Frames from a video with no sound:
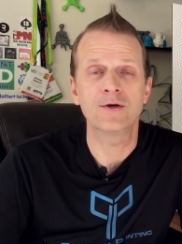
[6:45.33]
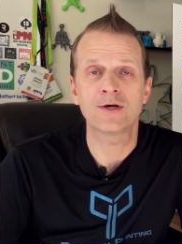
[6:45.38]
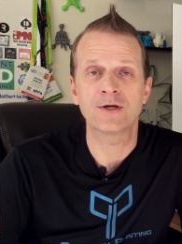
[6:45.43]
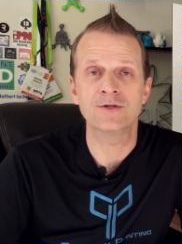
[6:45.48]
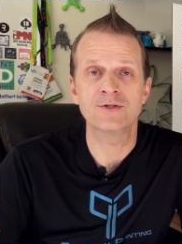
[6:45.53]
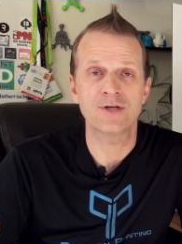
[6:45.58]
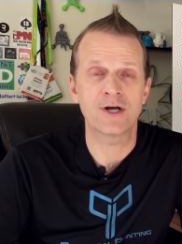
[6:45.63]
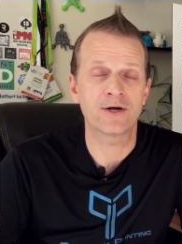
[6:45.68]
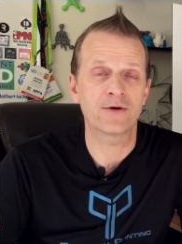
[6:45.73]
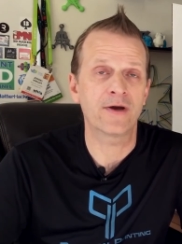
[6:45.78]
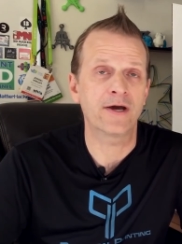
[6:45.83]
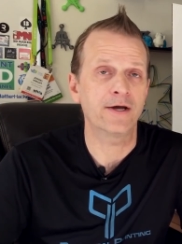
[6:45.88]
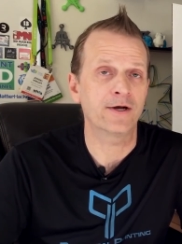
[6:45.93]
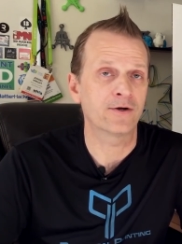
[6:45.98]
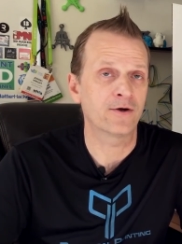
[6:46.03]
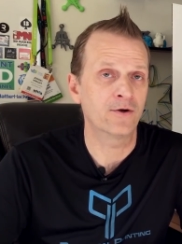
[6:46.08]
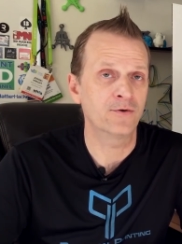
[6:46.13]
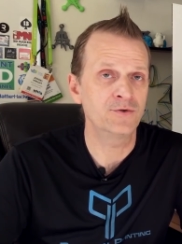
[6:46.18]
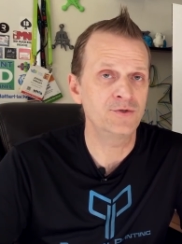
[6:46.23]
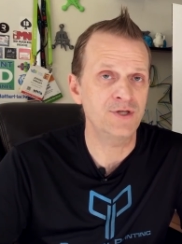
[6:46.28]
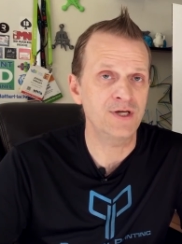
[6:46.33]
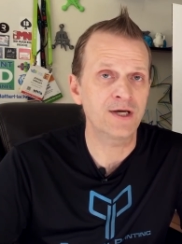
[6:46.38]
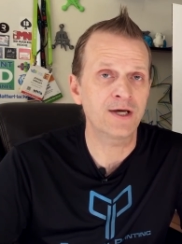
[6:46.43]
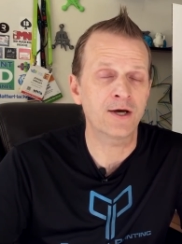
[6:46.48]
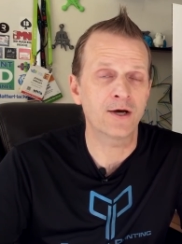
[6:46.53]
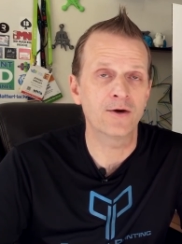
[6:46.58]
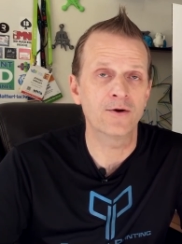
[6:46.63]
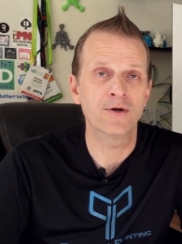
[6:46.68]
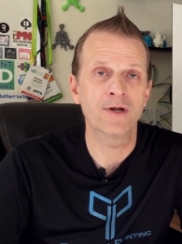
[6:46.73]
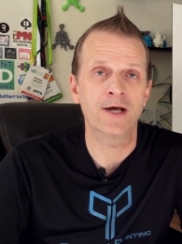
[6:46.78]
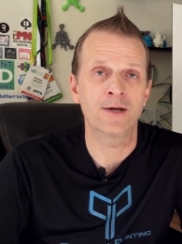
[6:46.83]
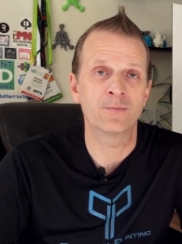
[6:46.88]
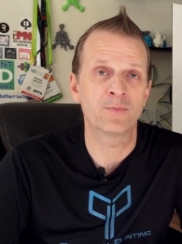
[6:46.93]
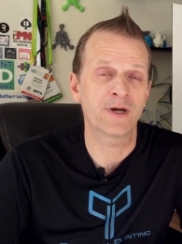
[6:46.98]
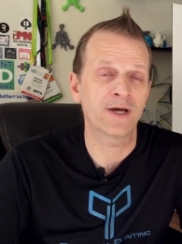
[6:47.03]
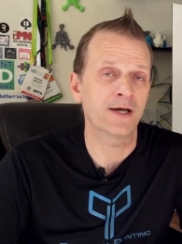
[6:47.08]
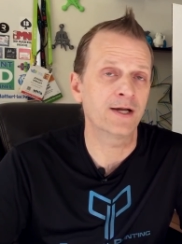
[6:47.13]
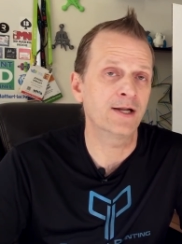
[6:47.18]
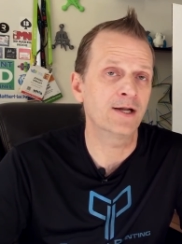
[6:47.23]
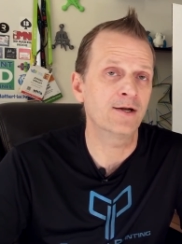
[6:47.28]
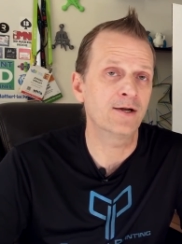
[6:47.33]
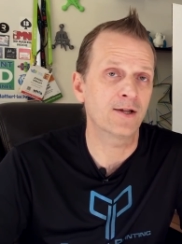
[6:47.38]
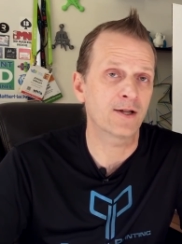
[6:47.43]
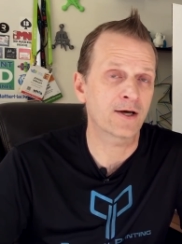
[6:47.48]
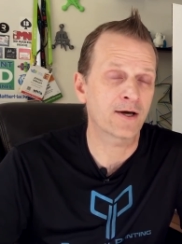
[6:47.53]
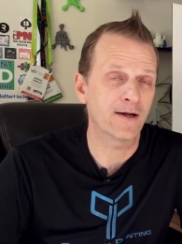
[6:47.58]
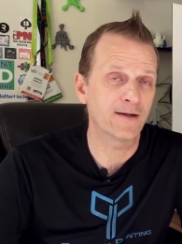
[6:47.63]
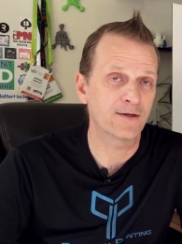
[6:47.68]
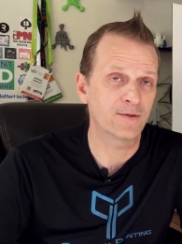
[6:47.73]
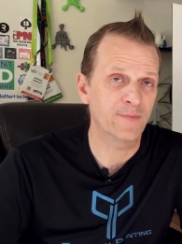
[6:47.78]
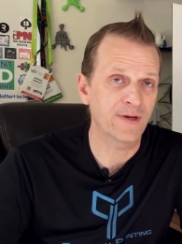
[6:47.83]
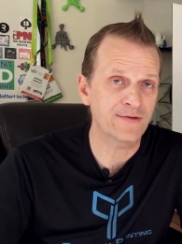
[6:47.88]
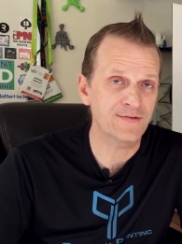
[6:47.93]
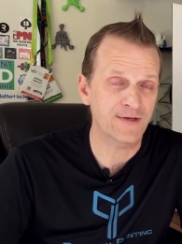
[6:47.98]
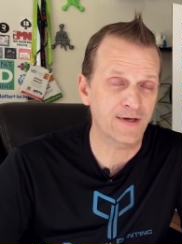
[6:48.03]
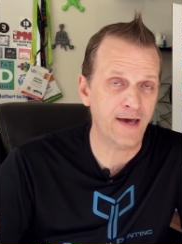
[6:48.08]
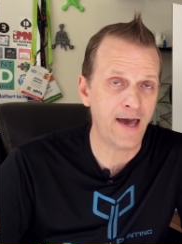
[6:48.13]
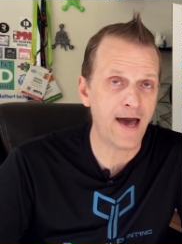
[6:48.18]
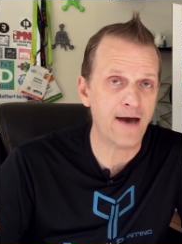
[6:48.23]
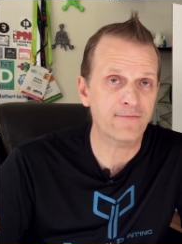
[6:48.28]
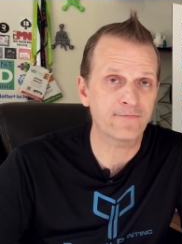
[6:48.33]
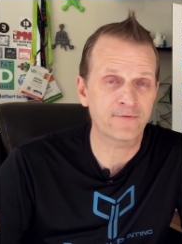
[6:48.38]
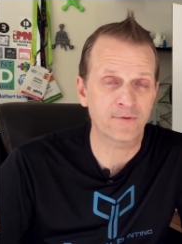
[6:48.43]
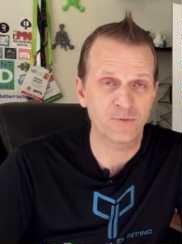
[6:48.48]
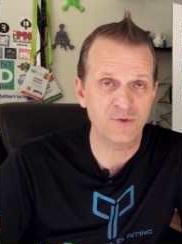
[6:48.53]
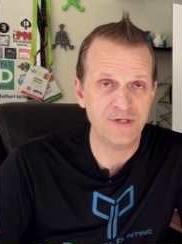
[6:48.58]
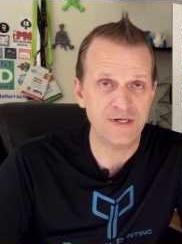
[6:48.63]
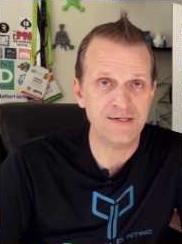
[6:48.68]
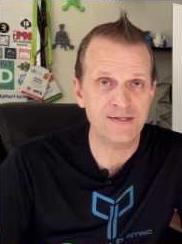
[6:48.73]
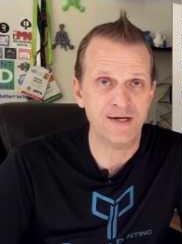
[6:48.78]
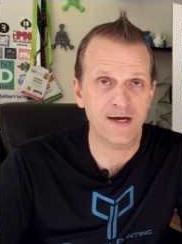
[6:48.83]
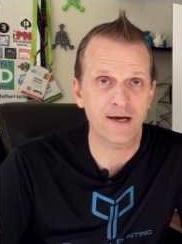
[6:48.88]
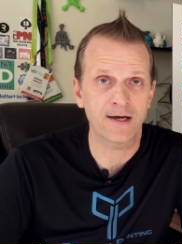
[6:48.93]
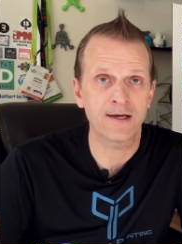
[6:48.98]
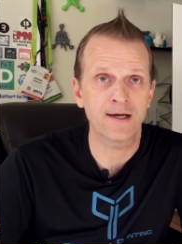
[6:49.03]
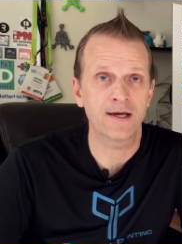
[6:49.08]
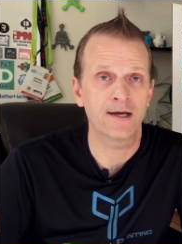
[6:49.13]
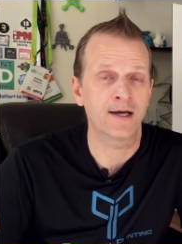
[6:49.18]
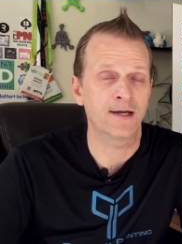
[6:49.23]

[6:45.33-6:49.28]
You can generate your own G-code and bring it into the color mixing app from Geeetech